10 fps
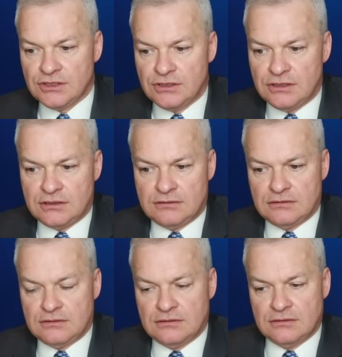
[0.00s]
good,
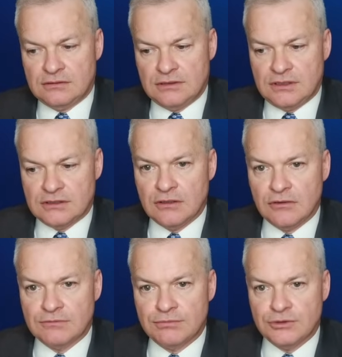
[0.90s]
it's a
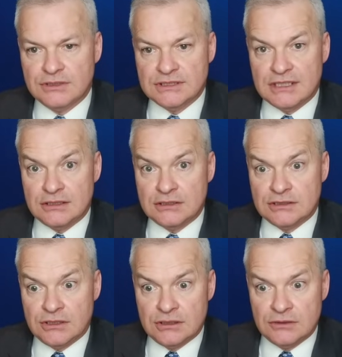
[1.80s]
lot of points and it
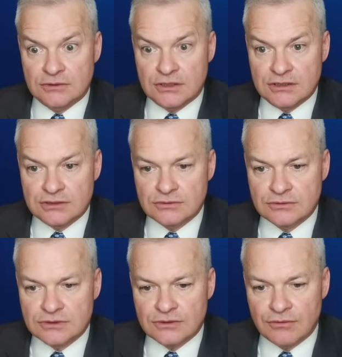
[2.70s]
totally
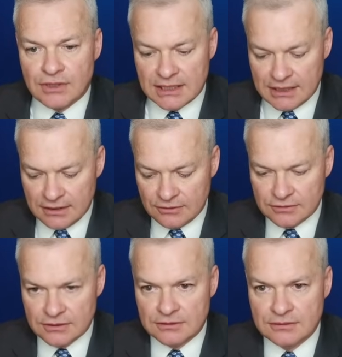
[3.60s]
sorts the rack
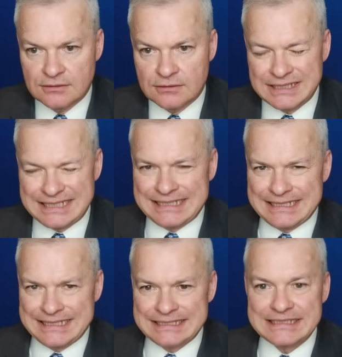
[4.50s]
out.
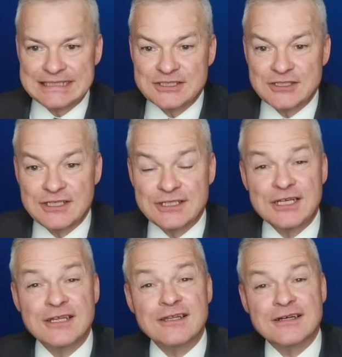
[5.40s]
And it's good.
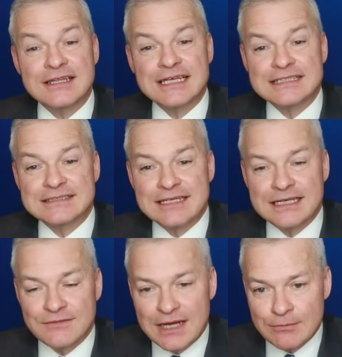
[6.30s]
And look at this. I
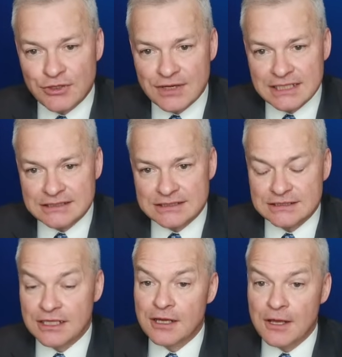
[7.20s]
have
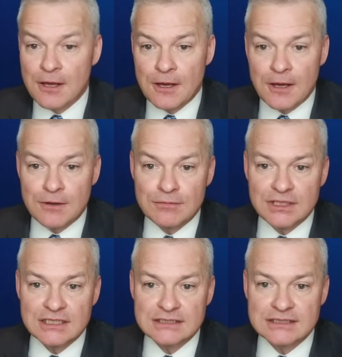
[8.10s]
Amorettes,
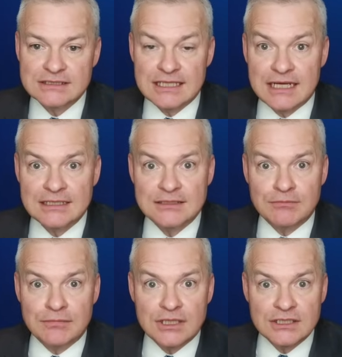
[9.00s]
Omertas and
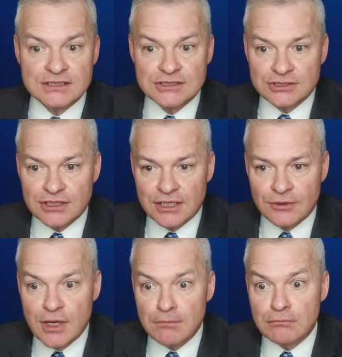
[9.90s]

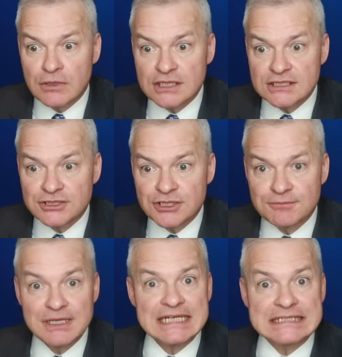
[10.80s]
Maestro.
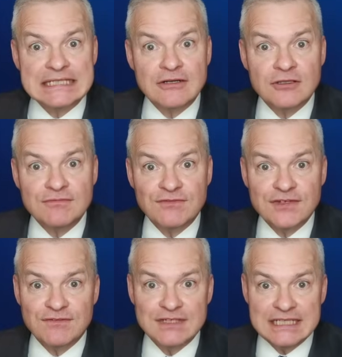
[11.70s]
Maestro plays in column
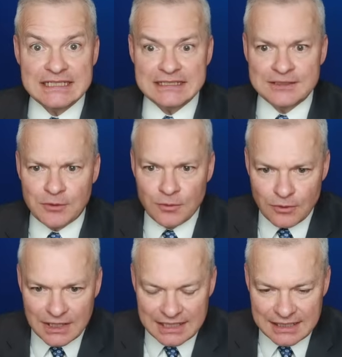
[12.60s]
15.
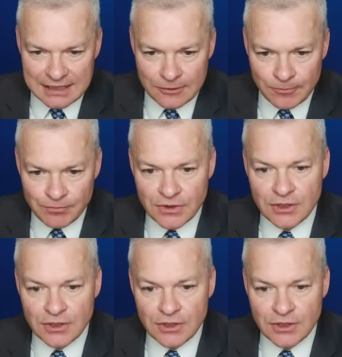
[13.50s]
Wow.